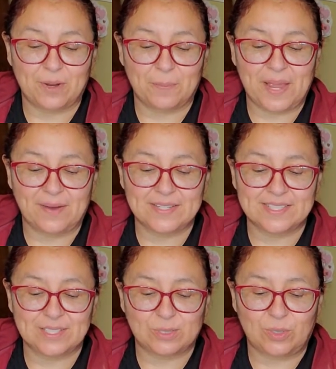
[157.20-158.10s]
your parents
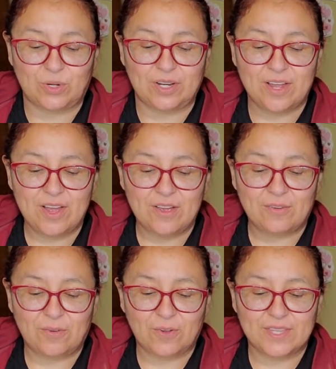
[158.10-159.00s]
in the Lord,
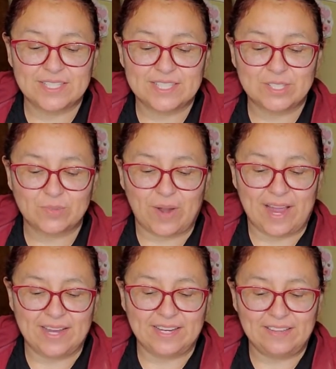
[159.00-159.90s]
for this is
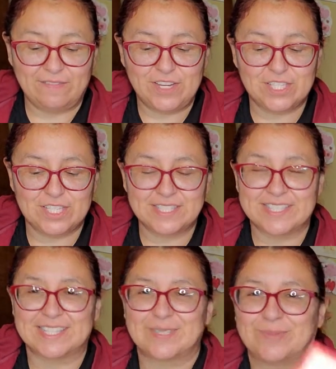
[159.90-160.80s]
right. Ephesians six